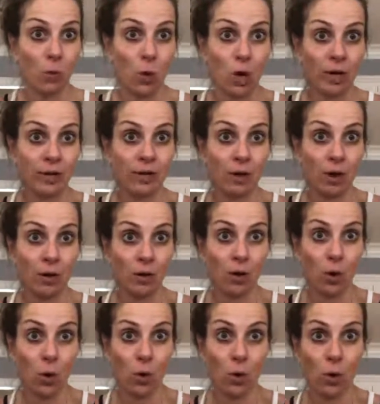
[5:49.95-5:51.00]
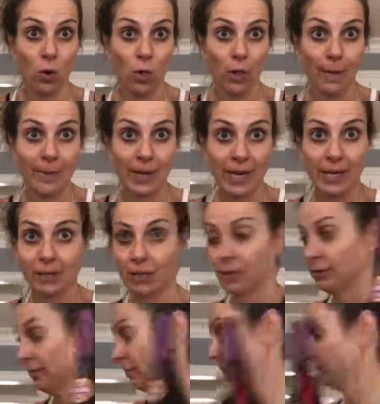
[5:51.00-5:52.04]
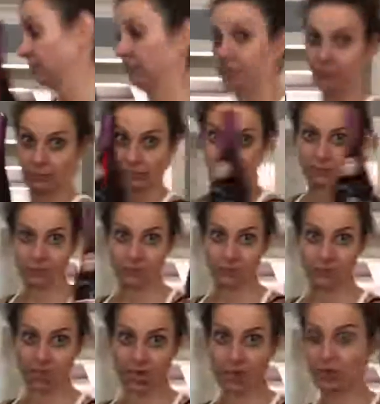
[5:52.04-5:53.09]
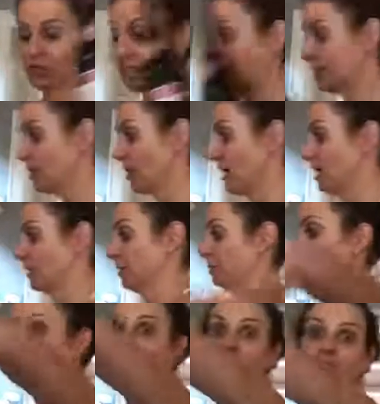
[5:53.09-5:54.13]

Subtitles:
1 whole bottle. Standard size bottle.